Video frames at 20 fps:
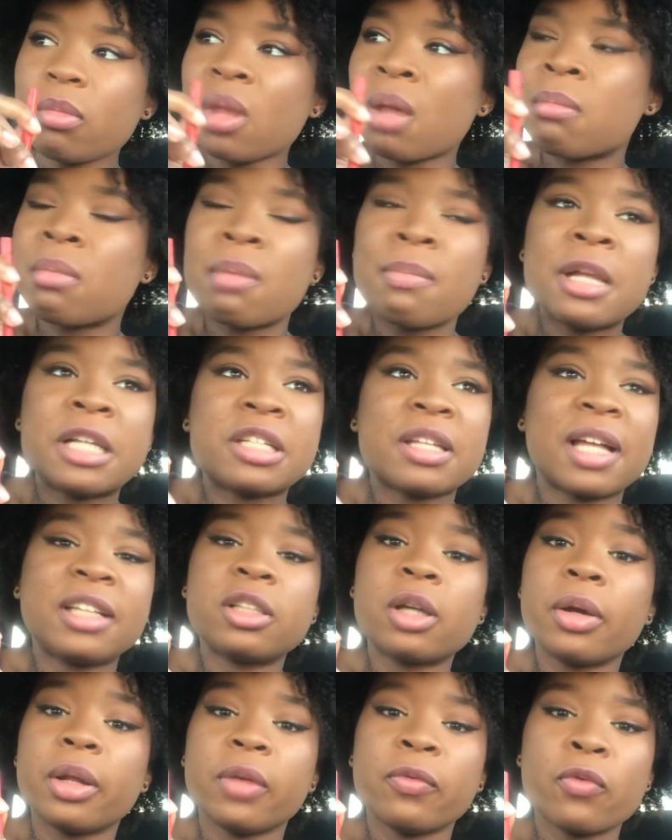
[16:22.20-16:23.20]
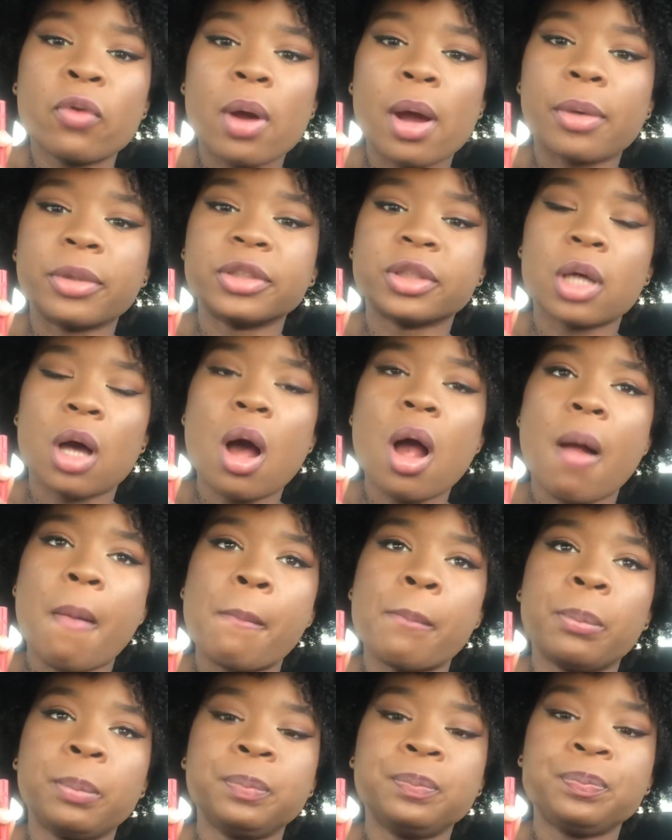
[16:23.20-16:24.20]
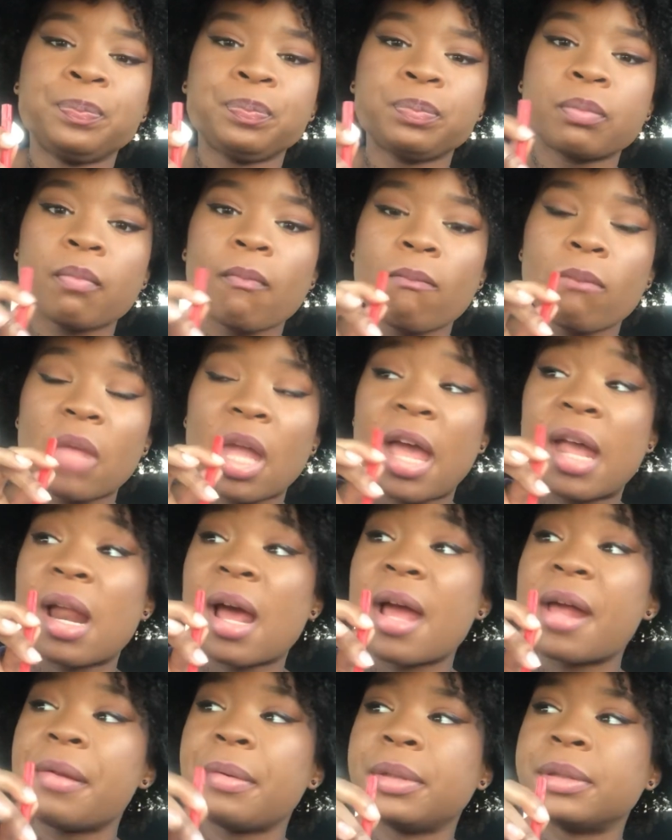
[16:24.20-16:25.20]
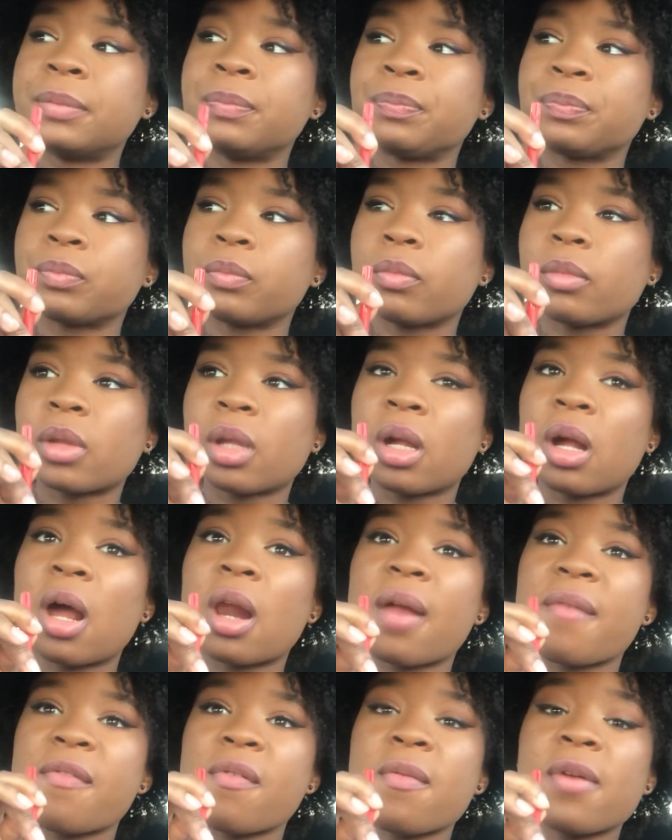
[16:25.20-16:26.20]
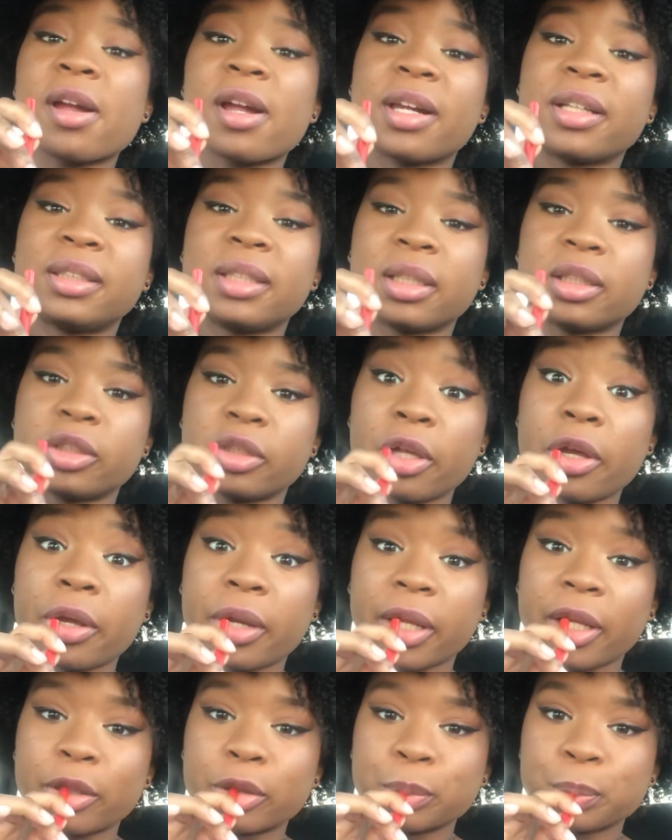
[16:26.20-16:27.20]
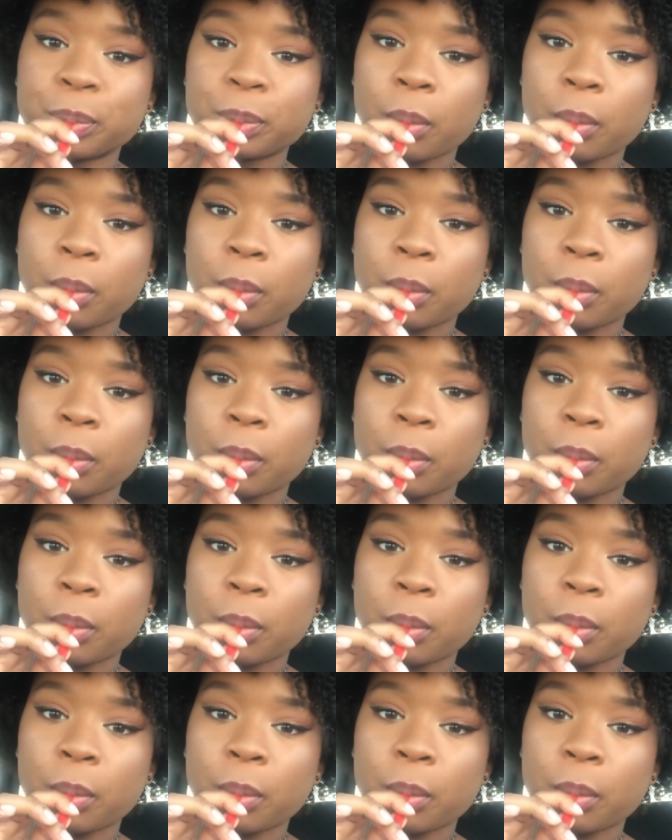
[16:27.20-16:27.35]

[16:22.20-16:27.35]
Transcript: But bitch, that's already 4 hours gone. And I got off of work at 6:30.